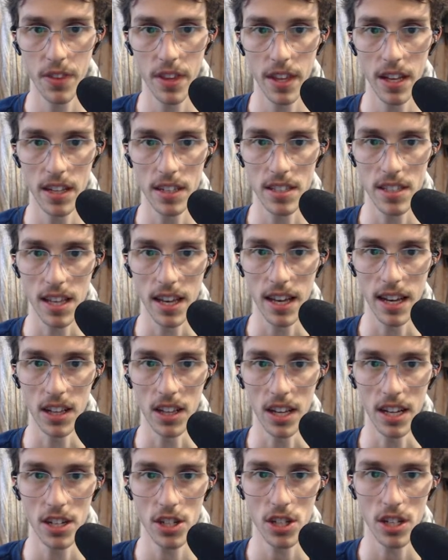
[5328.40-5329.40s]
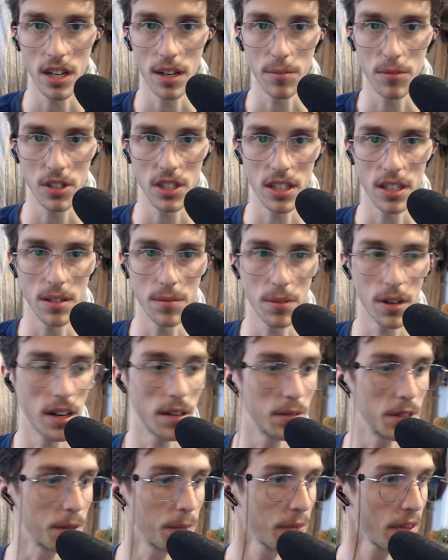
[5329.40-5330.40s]
It's the halation I'm seeing,
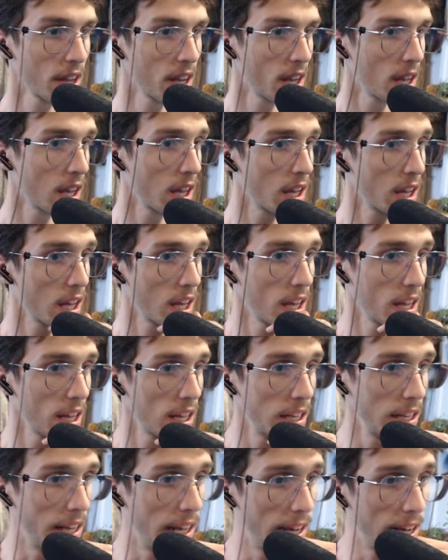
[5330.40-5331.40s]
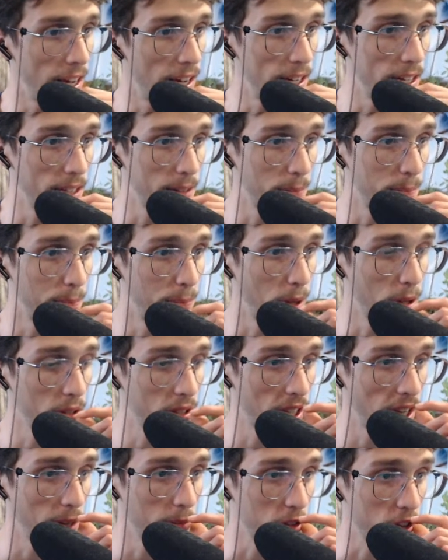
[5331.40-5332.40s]
probably. Yeah, both
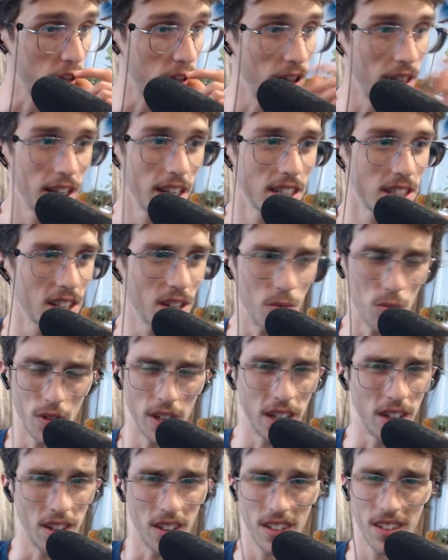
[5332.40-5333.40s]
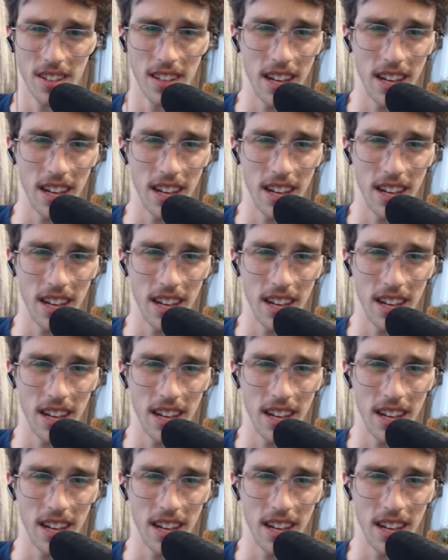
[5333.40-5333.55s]
cameras are... It's unreal.